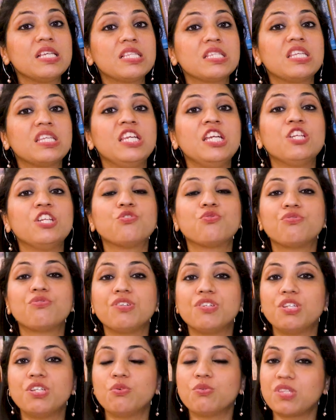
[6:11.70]
is key to
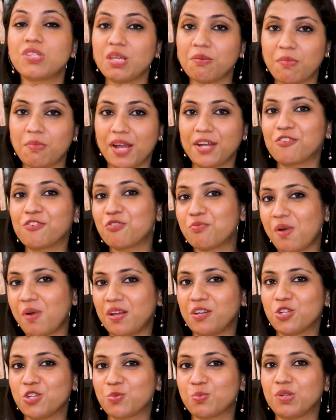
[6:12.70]
reducing
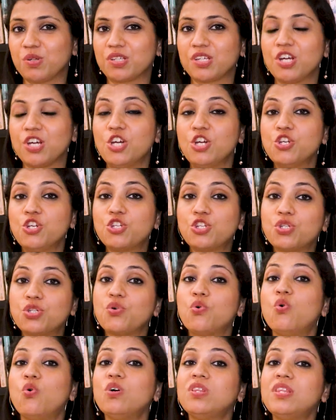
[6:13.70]
micromanagement.
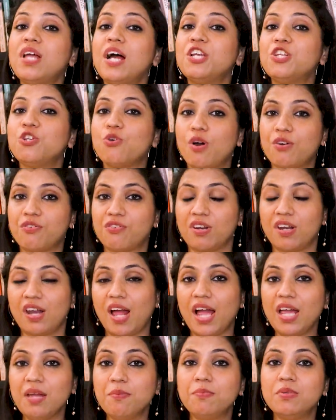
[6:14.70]
Show that you are
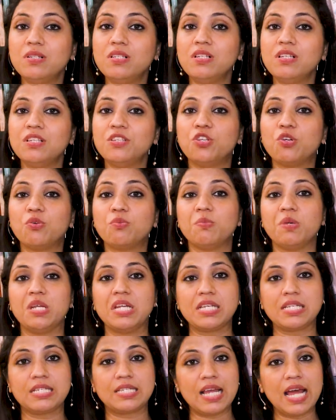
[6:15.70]
reliable, you
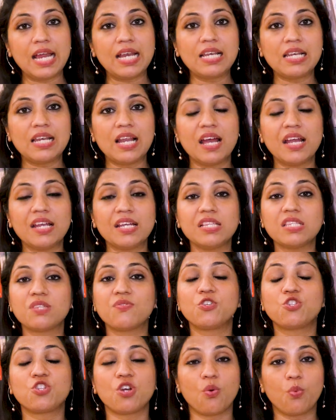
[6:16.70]
meet deadlines,
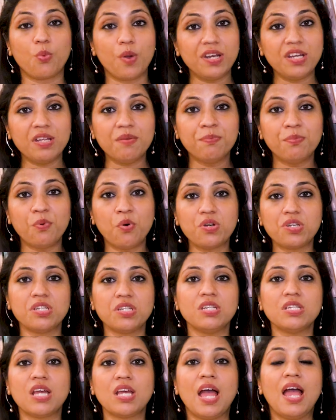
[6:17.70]
which are very
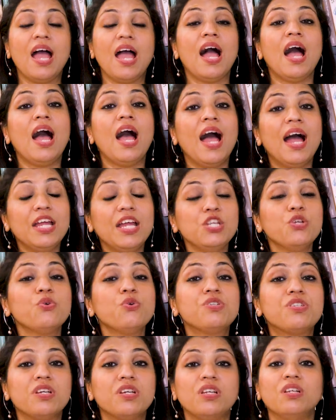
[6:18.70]
important, and
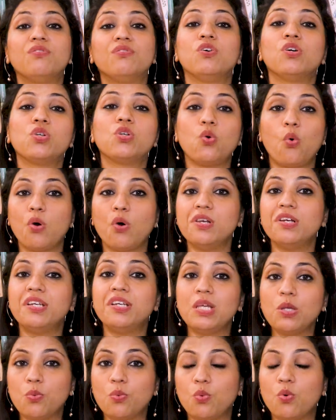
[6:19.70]
you deliver
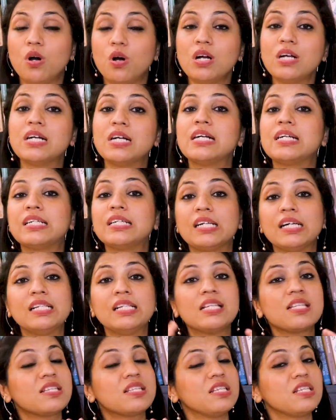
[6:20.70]
quality work
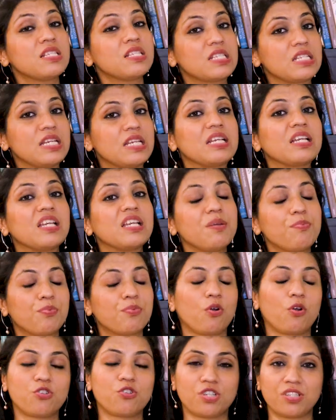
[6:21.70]
consistently
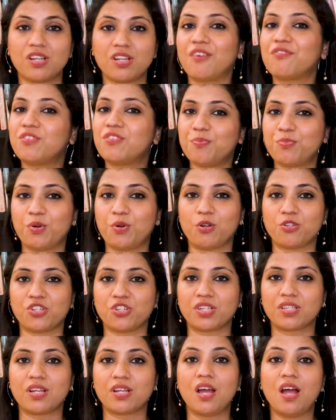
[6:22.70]
project after
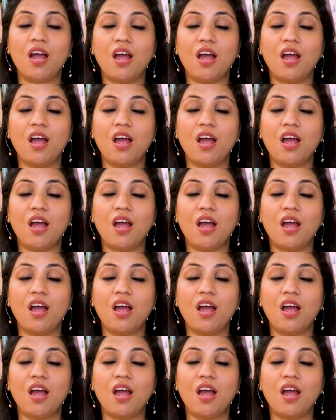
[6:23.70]
project.